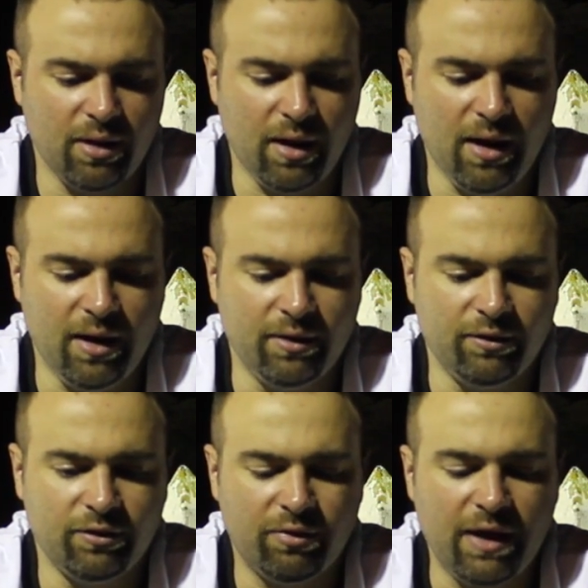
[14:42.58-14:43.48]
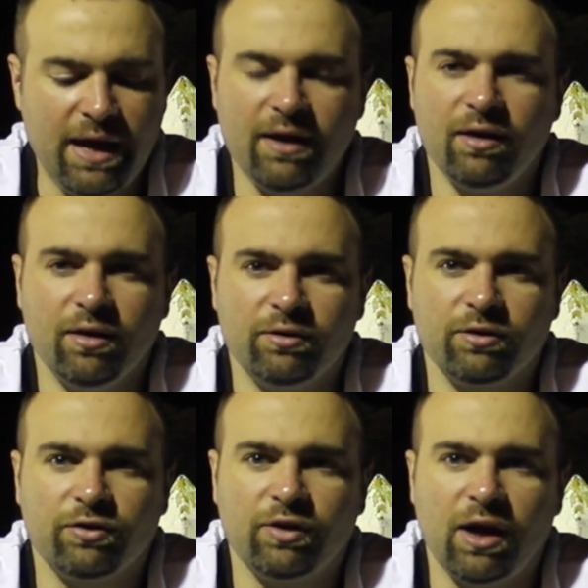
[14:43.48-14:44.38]
and they didn't
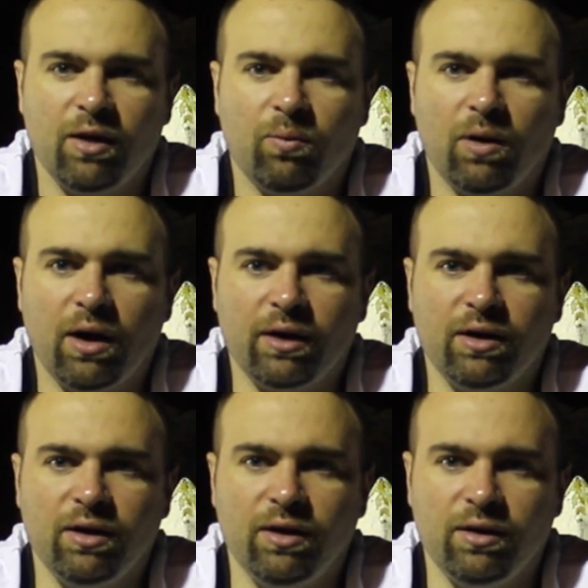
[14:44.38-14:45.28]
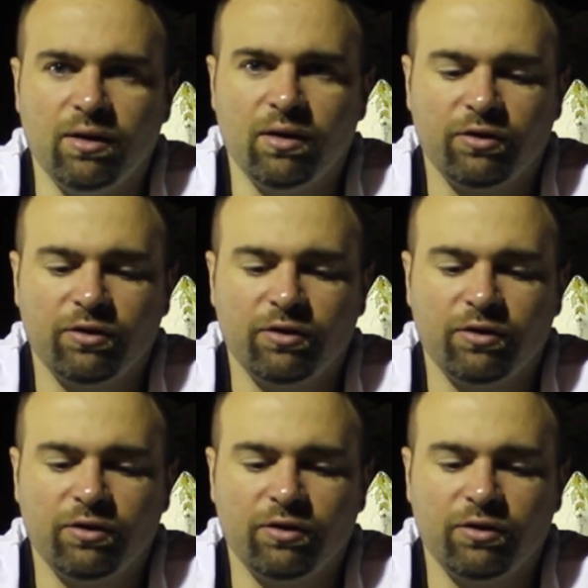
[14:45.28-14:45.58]
understand why he